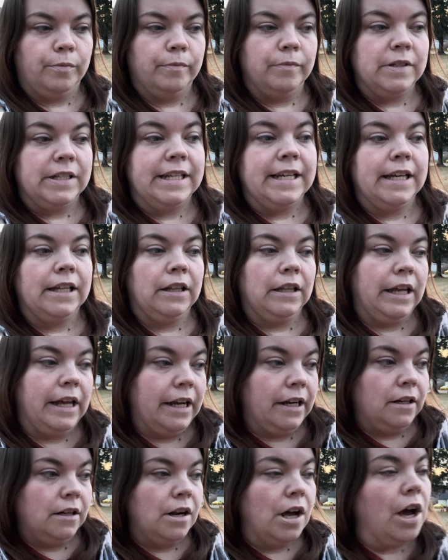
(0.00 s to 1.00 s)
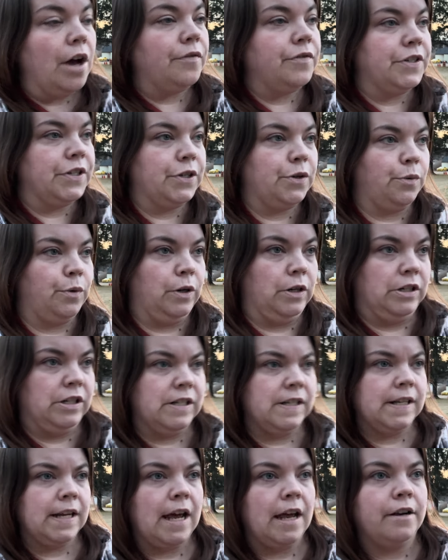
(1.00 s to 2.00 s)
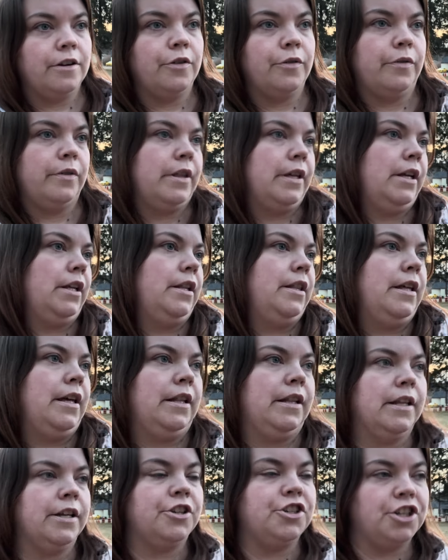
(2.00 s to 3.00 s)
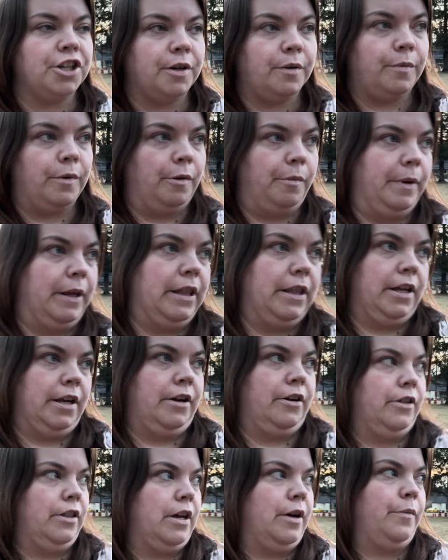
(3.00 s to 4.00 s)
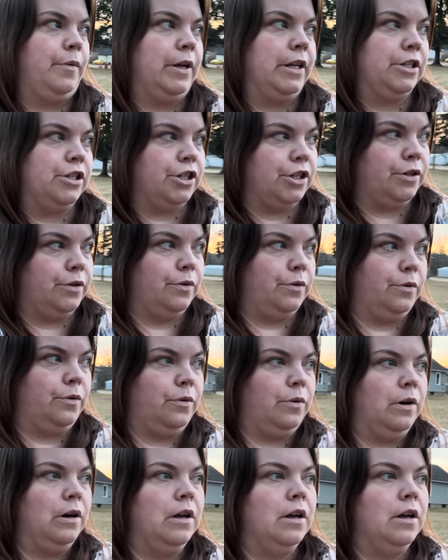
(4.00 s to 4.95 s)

tilling of sorts. I don't think that this year will be the year that we do